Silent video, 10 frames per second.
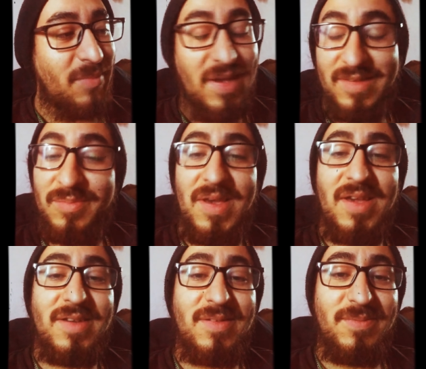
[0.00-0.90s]
to
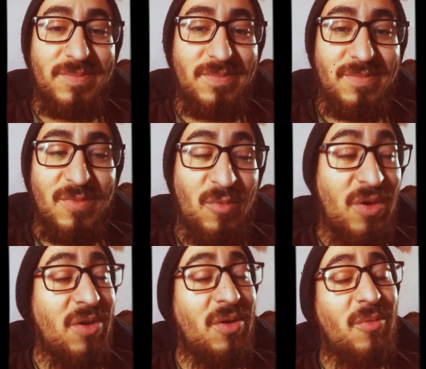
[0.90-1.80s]
back,
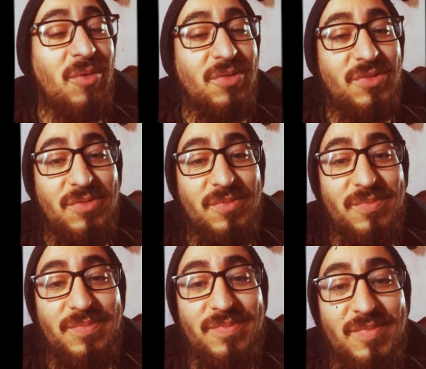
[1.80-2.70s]
real soon.
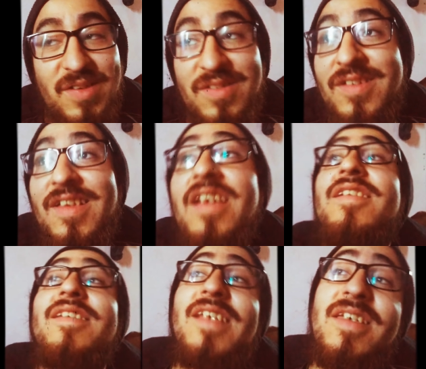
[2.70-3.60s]

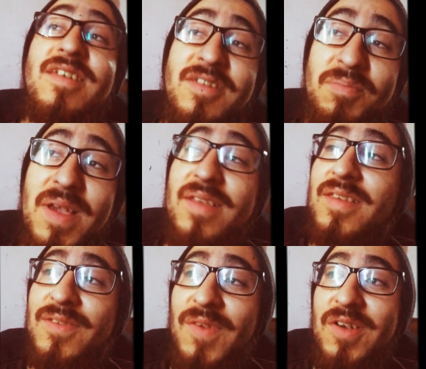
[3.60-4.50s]
Let's expect
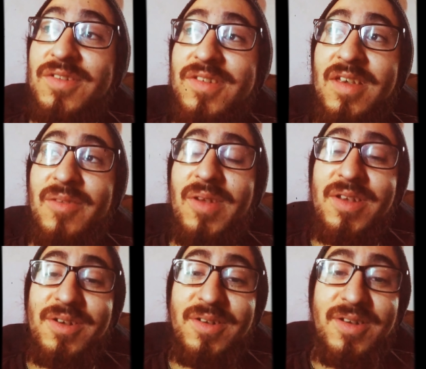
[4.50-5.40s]
these fuckers to hit right
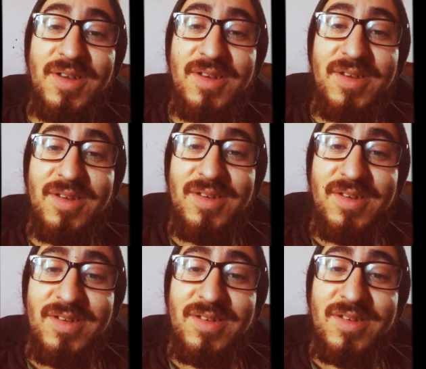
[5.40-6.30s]
here,
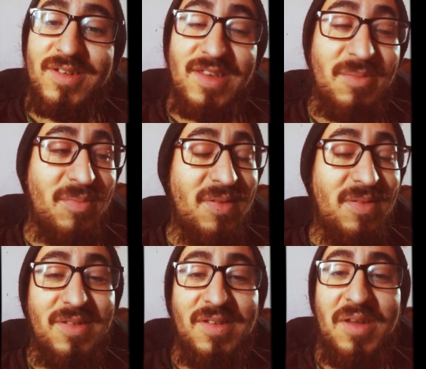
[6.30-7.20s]
cause I'm
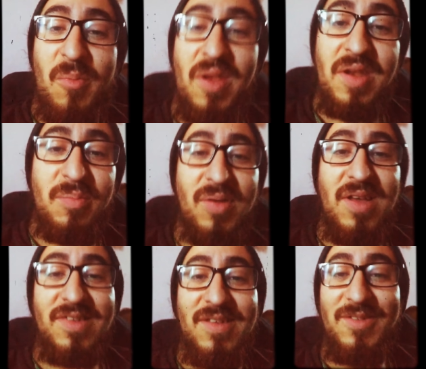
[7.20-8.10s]
ready to pull
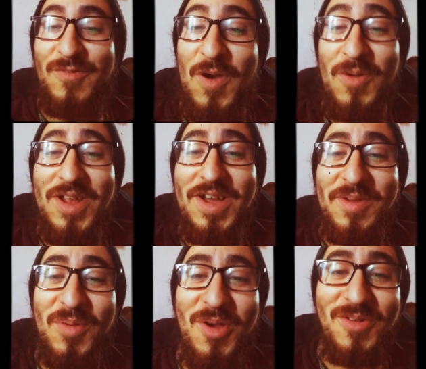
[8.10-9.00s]
out the phone on
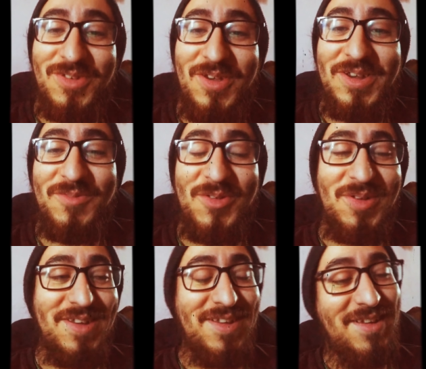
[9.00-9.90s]
them, bro, to start
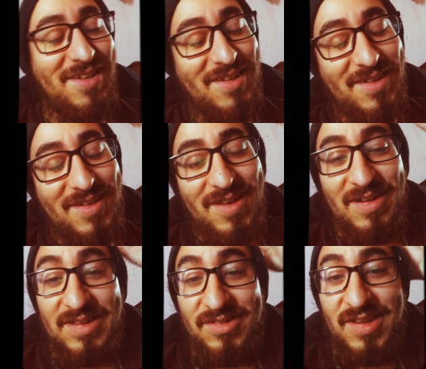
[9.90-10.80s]
interviewing. I'll
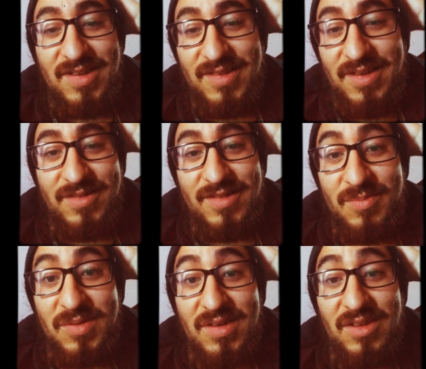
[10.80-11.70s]
catch you guys later. This has
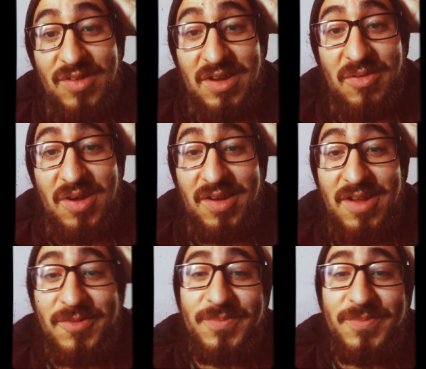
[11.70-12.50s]
been King Dragon cracking out.